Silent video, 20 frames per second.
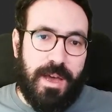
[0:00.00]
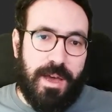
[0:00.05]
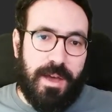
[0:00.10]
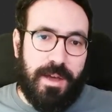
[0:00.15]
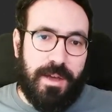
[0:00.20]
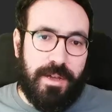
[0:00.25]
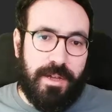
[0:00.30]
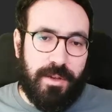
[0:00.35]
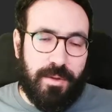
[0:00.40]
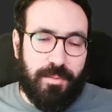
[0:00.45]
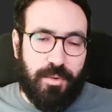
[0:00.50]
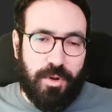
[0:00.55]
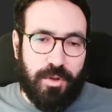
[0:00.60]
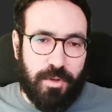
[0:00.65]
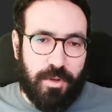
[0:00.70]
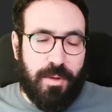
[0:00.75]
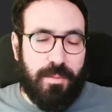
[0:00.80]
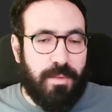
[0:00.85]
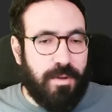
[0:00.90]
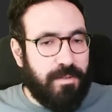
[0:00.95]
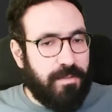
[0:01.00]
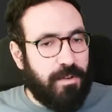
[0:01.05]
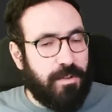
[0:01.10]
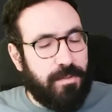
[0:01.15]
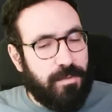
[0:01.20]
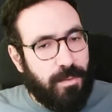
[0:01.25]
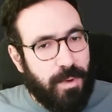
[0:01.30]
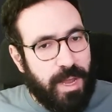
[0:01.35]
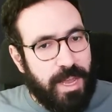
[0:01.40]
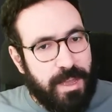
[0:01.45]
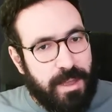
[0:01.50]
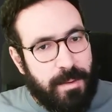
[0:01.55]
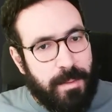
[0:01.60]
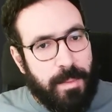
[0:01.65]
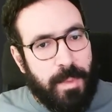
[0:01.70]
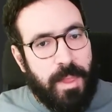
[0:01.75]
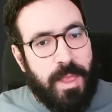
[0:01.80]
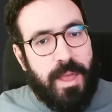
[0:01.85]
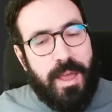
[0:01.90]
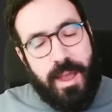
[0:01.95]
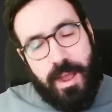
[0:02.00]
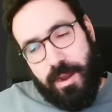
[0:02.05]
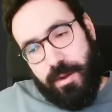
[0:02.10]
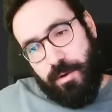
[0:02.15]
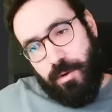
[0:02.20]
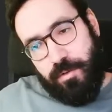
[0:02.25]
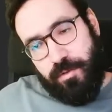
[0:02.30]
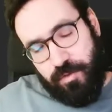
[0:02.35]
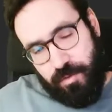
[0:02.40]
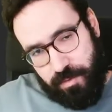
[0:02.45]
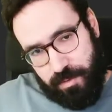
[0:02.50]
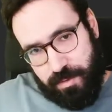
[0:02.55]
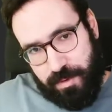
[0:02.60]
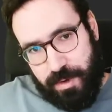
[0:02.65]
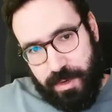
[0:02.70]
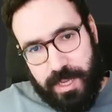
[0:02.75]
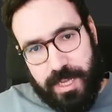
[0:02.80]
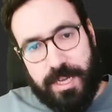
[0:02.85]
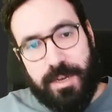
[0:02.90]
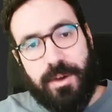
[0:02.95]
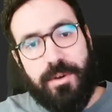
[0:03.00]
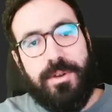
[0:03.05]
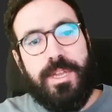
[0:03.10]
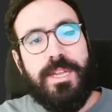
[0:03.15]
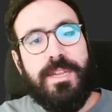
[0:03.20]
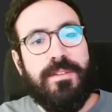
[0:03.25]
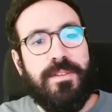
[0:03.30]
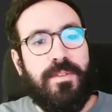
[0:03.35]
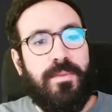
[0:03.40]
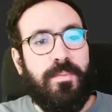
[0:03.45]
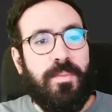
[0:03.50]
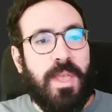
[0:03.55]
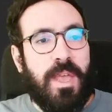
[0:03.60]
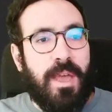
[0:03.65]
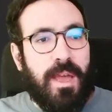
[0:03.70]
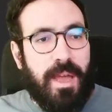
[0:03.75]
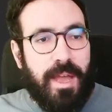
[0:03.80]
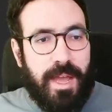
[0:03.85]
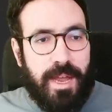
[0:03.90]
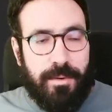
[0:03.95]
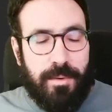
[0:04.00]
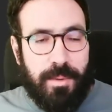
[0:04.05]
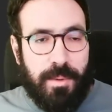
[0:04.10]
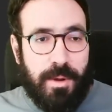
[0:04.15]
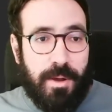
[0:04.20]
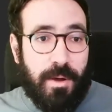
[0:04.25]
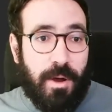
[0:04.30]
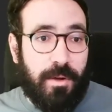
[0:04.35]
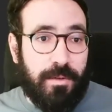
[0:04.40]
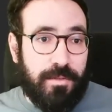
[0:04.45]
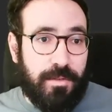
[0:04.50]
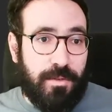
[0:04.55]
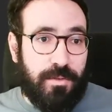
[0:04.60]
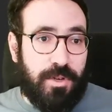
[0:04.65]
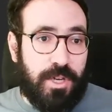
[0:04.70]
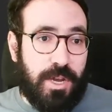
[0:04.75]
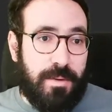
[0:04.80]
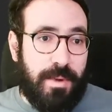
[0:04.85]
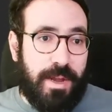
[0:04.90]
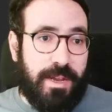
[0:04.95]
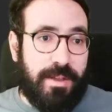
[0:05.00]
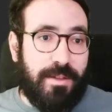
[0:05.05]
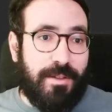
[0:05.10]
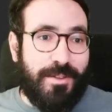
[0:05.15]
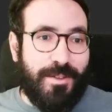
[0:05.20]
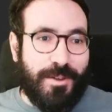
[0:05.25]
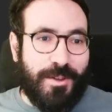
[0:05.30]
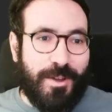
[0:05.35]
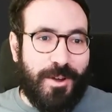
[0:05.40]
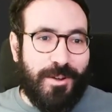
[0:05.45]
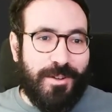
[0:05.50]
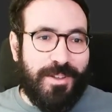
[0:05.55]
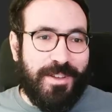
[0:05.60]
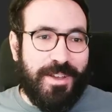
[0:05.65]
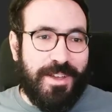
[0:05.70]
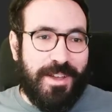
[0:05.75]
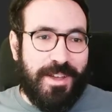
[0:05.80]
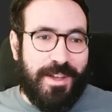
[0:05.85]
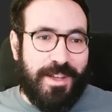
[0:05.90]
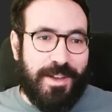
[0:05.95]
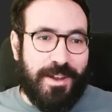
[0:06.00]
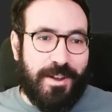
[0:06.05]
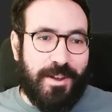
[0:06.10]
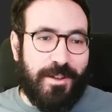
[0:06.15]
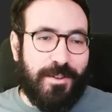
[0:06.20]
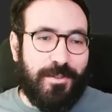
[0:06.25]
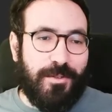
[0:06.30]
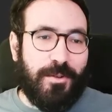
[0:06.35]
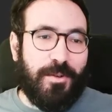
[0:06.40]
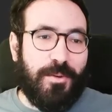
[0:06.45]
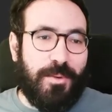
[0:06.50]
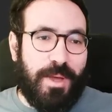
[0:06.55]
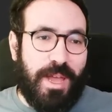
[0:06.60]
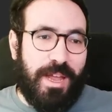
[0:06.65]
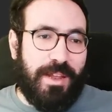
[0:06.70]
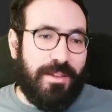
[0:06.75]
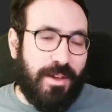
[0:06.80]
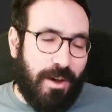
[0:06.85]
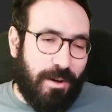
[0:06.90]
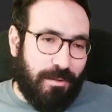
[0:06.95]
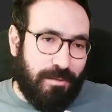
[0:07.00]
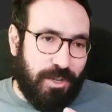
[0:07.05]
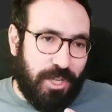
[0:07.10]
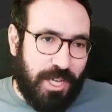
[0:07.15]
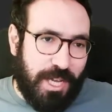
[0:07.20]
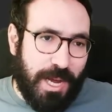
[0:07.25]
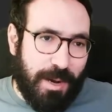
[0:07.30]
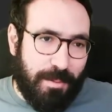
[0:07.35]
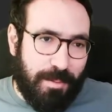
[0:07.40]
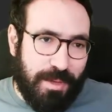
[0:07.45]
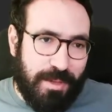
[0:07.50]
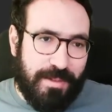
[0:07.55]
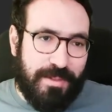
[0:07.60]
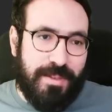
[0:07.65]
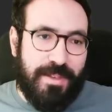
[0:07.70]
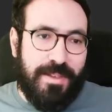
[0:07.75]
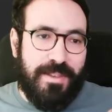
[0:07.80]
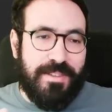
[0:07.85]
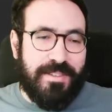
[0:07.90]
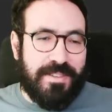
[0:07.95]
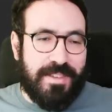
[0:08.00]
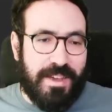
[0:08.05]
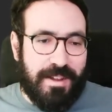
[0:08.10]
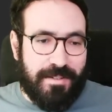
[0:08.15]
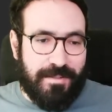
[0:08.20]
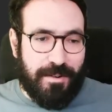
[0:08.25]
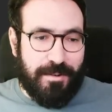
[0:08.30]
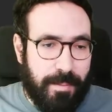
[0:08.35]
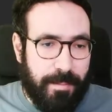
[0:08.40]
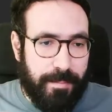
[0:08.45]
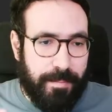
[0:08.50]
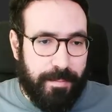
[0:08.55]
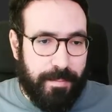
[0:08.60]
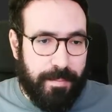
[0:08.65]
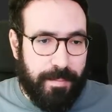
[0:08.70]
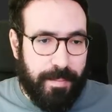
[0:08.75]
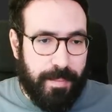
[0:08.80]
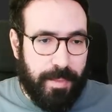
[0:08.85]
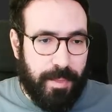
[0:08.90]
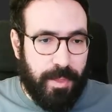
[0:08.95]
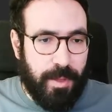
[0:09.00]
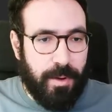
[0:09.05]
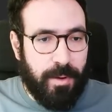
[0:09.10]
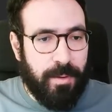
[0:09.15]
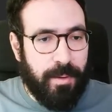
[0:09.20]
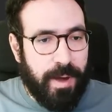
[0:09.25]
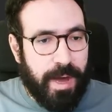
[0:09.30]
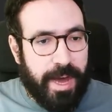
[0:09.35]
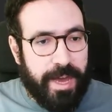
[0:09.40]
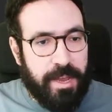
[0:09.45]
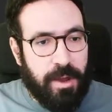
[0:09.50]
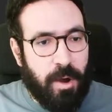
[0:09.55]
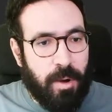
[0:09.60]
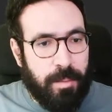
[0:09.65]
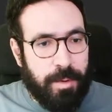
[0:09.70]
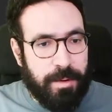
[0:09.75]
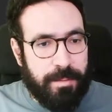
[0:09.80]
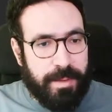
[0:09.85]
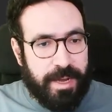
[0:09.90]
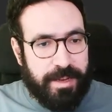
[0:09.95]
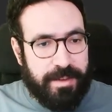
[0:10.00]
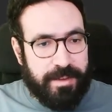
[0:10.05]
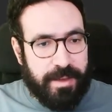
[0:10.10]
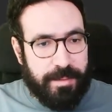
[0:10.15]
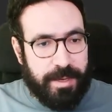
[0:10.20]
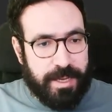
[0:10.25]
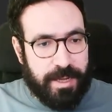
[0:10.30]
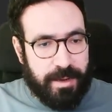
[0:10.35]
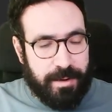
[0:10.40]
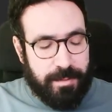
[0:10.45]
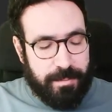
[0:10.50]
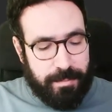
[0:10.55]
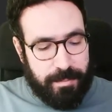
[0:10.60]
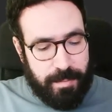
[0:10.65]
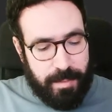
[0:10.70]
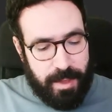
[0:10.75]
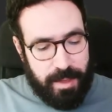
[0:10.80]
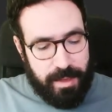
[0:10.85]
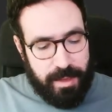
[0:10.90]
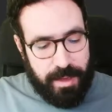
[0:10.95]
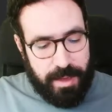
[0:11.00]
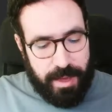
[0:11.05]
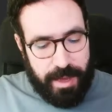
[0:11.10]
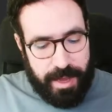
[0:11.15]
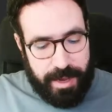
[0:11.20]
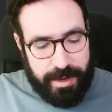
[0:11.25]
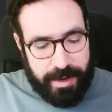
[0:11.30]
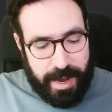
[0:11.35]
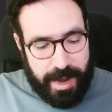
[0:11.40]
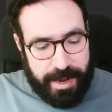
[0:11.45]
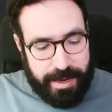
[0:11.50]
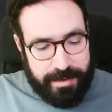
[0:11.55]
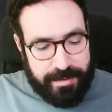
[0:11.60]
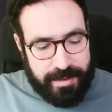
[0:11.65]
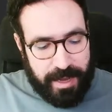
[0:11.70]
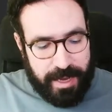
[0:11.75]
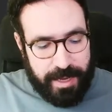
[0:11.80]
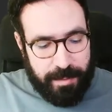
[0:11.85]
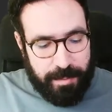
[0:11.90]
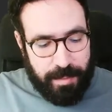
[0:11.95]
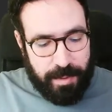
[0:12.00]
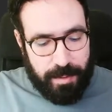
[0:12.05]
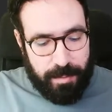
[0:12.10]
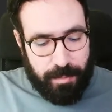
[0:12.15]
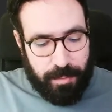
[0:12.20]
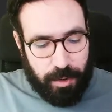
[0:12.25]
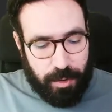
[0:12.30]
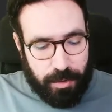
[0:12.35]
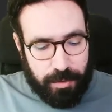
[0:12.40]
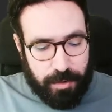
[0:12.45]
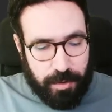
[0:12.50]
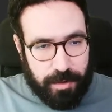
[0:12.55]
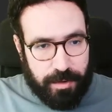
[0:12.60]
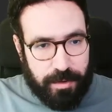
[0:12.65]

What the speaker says: in the protocol buffers way, and also decode it. And we will also generate the code in order to create our gRPC server. Now I open my terminal and I type protoc